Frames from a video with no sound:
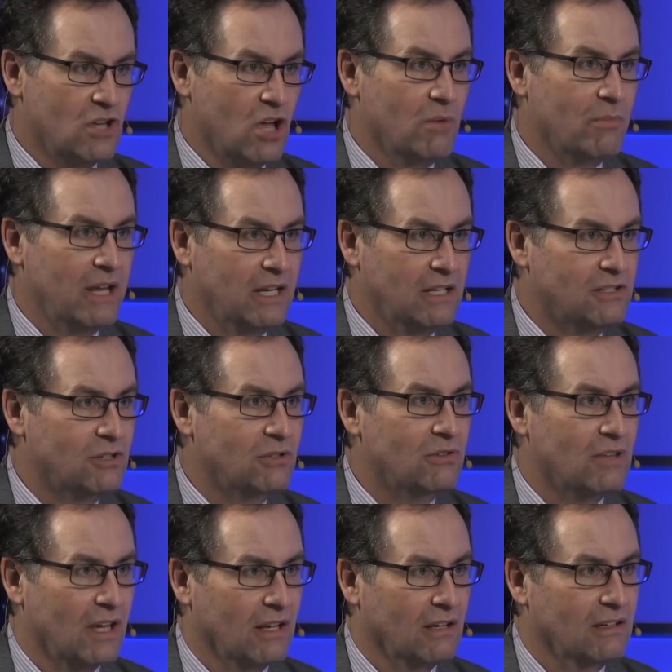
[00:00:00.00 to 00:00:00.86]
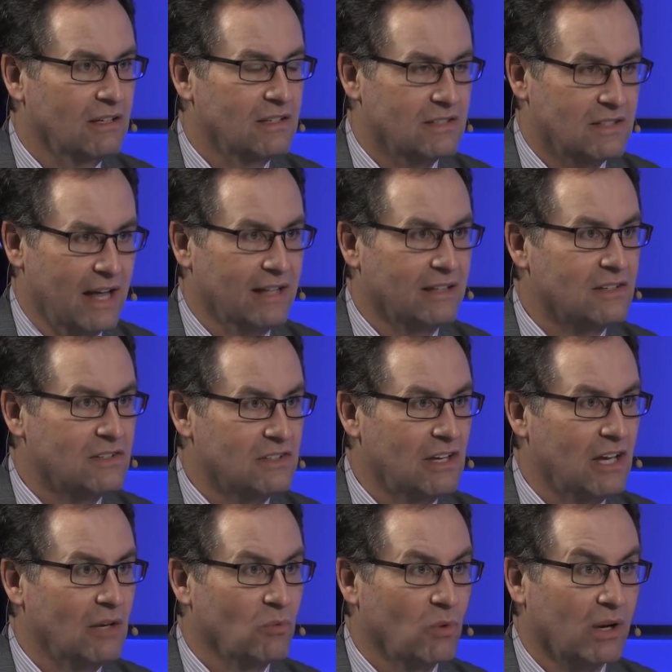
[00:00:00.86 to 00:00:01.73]
Psalm 82 then, is that the
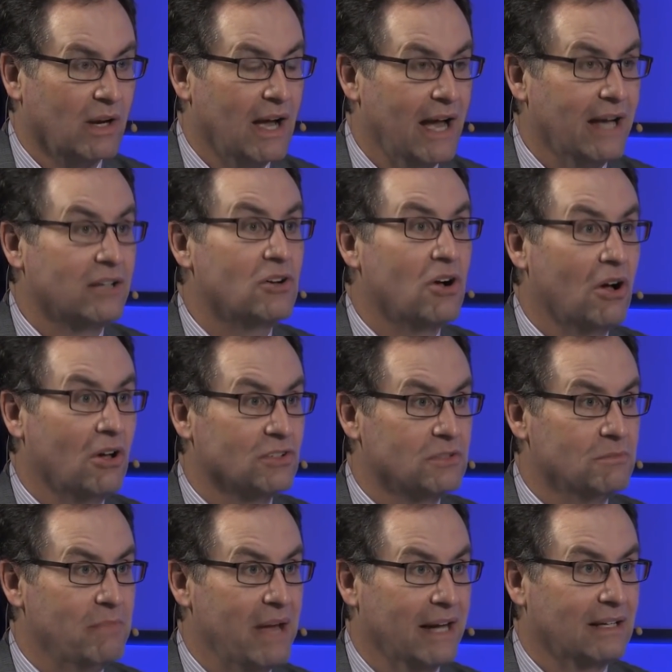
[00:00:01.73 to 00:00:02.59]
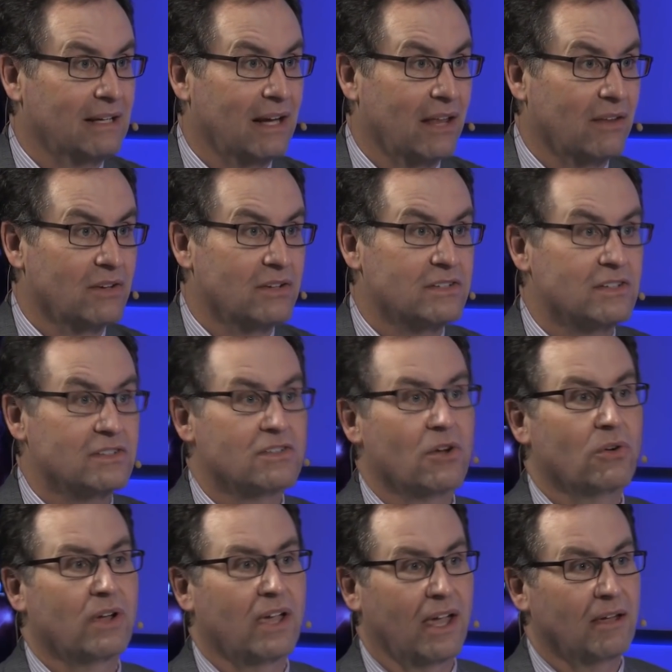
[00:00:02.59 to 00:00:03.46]
scene where God calls them back together and
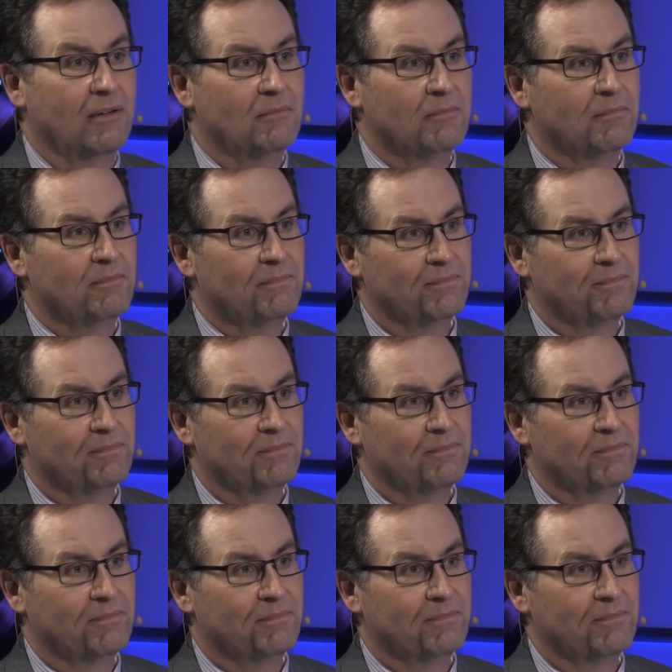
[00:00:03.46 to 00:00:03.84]
says, okay.